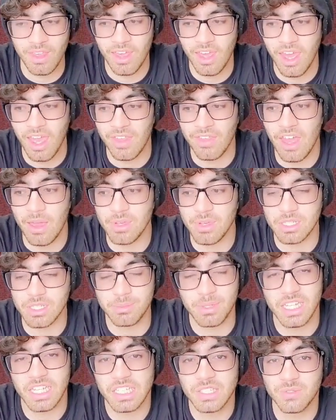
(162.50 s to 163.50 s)
and that means
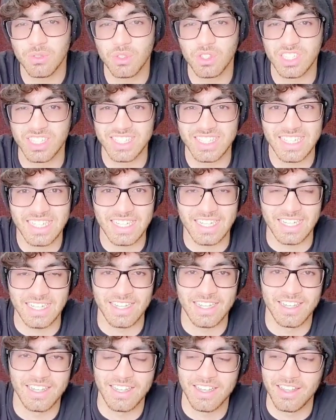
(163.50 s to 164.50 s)
peaceful sea.
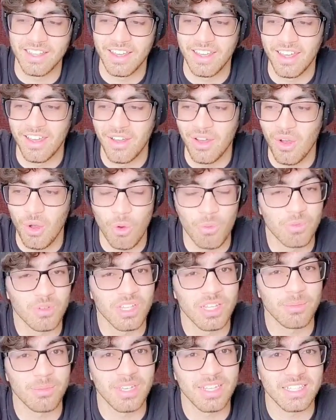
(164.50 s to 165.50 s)

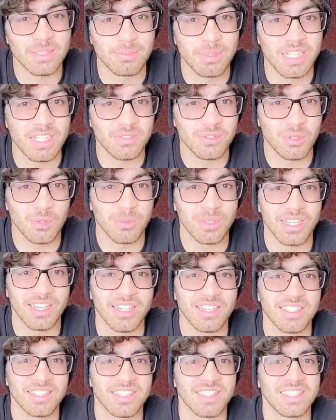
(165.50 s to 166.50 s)
Hopefully it means peaceful
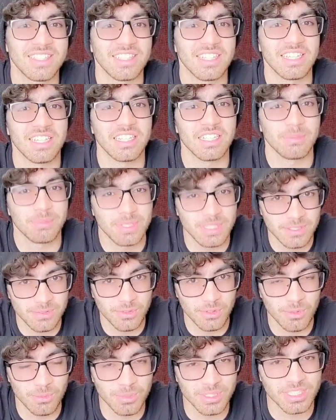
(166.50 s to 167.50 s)
because the sea is
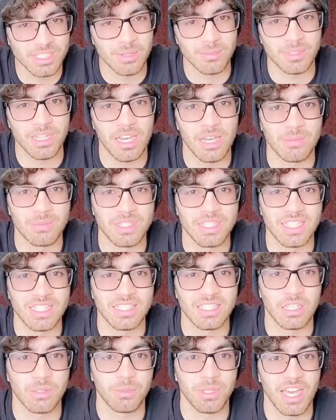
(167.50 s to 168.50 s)
peaceful, but sometimes
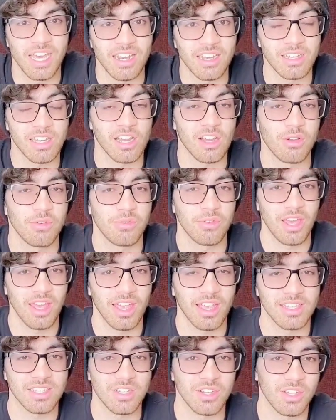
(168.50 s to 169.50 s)
seas can be kind of
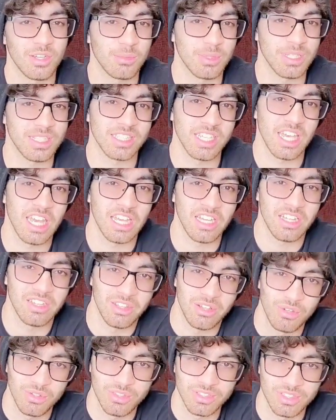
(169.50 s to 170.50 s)
terrifying because there can be
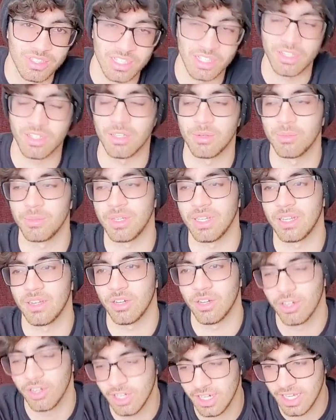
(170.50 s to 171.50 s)
cyclones, there can be
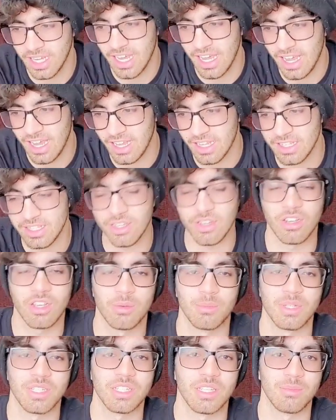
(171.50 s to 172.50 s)
hurricanes, there
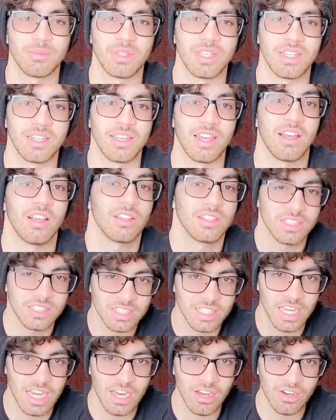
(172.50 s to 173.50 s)
can be something else
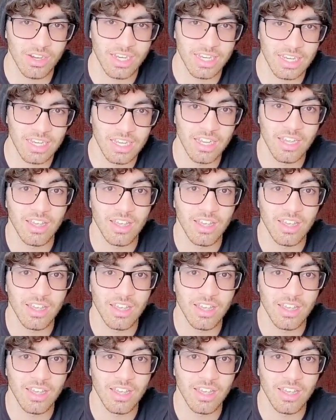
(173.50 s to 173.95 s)
scary.